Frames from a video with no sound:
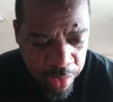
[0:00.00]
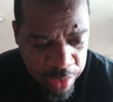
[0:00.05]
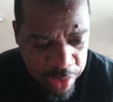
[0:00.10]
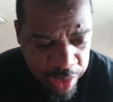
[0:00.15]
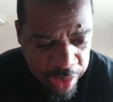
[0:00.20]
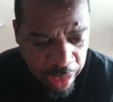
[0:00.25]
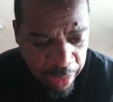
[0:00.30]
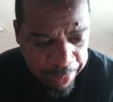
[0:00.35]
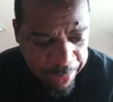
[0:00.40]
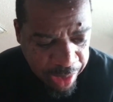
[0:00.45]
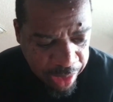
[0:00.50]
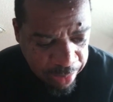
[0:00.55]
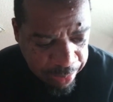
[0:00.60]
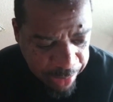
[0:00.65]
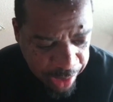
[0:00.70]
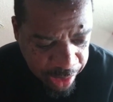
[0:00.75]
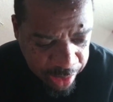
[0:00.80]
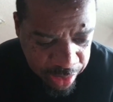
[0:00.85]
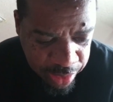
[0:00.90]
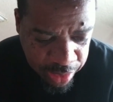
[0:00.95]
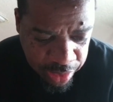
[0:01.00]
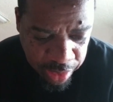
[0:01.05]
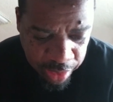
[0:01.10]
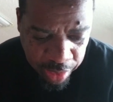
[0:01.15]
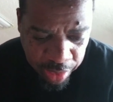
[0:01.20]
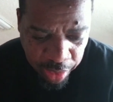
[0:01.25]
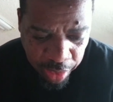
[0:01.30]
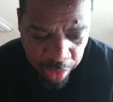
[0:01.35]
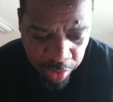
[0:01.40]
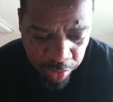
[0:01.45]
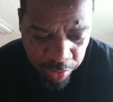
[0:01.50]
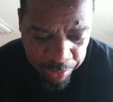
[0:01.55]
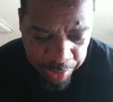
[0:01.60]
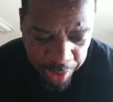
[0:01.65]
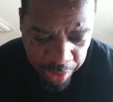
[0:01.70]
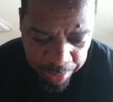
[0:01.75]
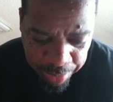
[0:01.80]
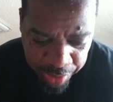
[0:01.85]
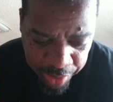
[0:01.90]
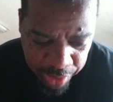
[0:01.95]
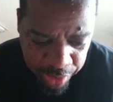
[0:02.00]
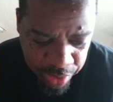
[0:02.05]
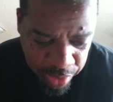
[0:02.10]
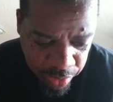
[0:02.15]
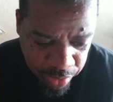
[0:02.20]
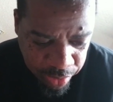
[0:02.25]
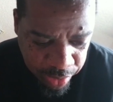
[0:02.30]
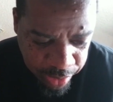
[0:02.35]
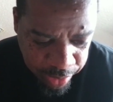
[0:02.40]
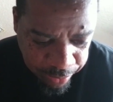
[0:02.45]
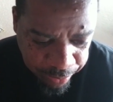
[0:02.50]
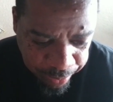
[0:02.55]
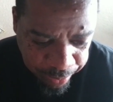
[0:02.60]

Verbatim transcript: See how many minutes, how long we gotta put this on?